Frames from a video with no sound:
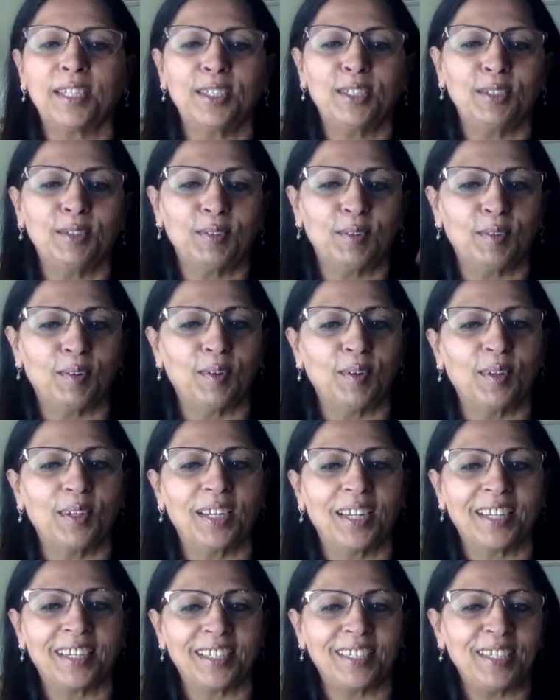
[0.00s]
and you
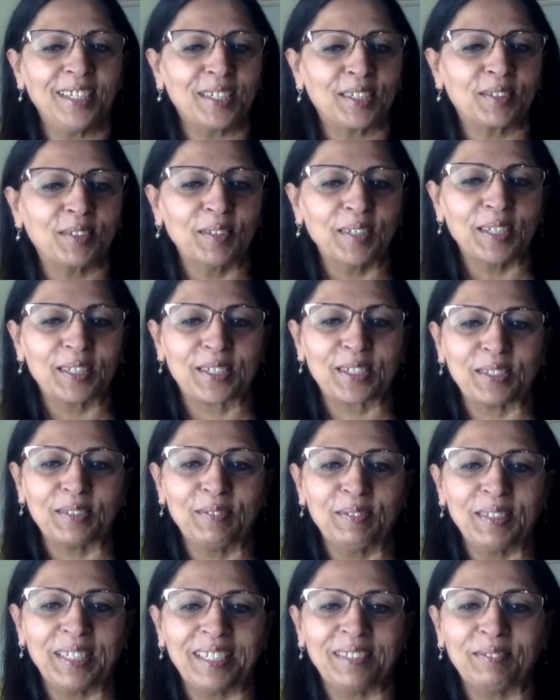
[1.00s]
all are equal to
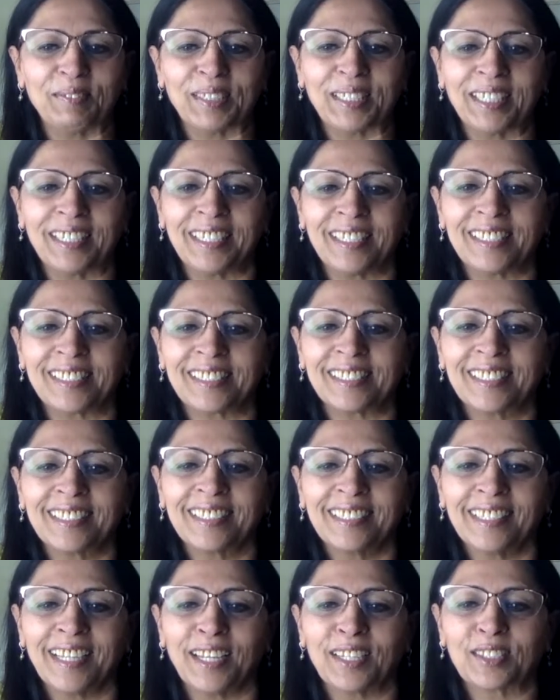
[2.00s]
me, Mahesh.
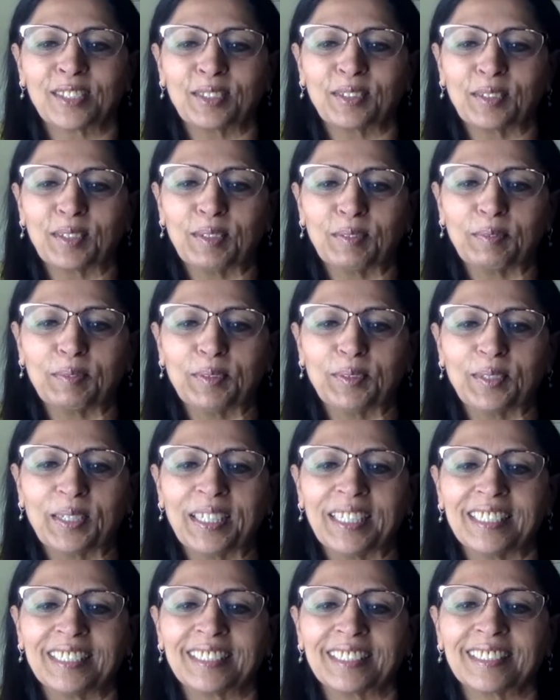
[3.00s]
That's not the
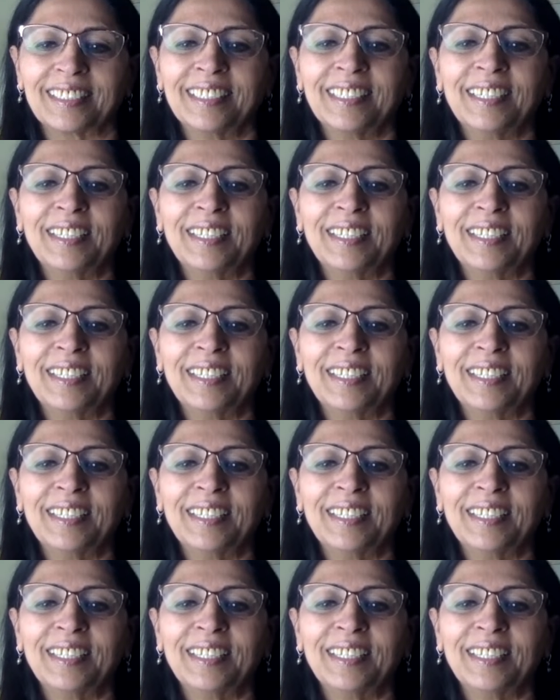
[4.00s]
point.